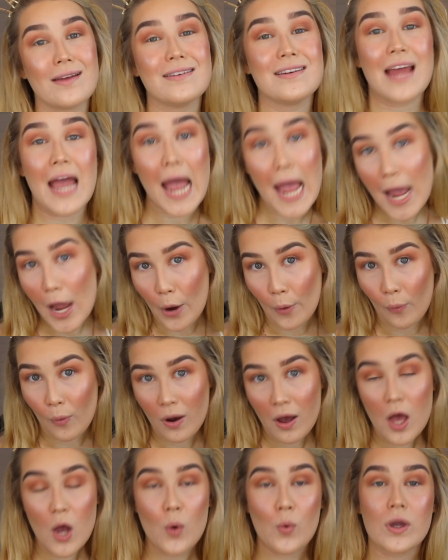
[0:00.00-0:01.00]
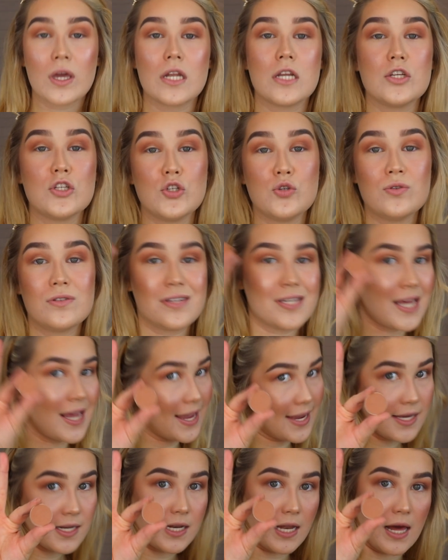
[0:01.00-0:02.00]
now we're gonna do
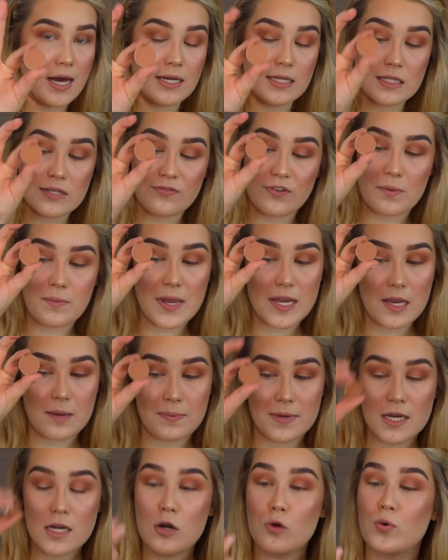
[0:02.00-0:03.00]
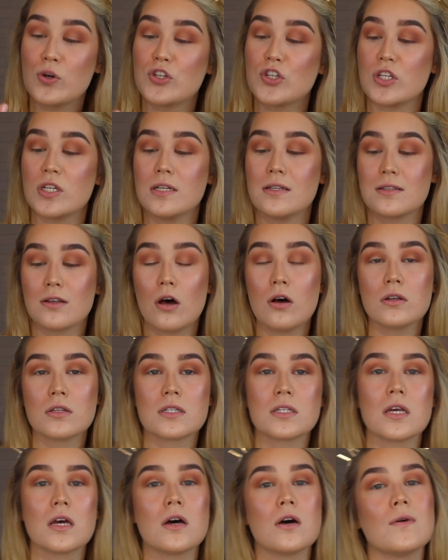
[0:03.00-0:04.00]
tan lines from Makeup Geek, which is
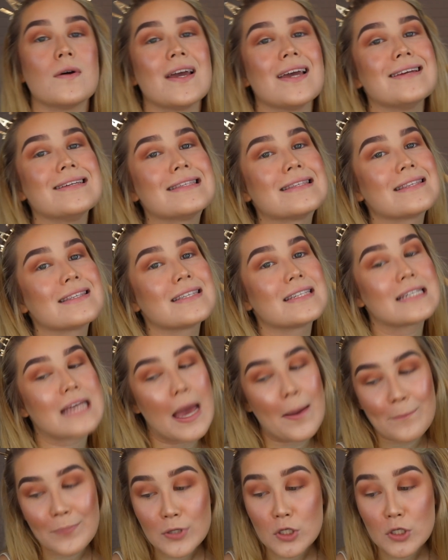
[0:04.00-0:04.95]
also a step